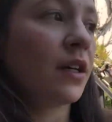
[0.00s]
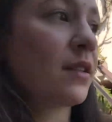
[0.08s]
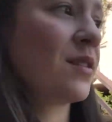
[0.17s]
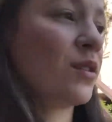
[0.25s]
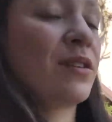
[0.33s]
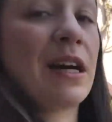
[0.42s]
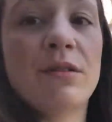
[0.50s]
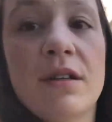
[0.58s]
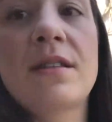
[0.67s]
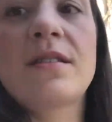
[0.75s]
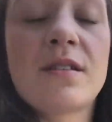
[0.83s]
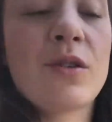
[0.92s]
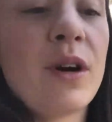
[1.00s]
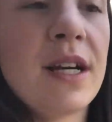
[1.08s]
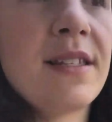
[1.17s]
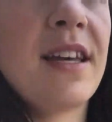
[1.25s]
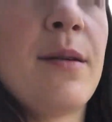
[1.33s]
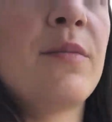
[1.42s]
So now it's
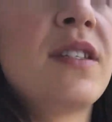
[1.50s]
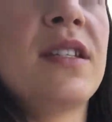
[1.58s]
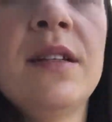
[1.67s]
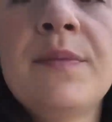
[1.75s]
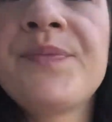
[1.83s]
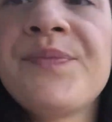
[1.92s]
quite empty.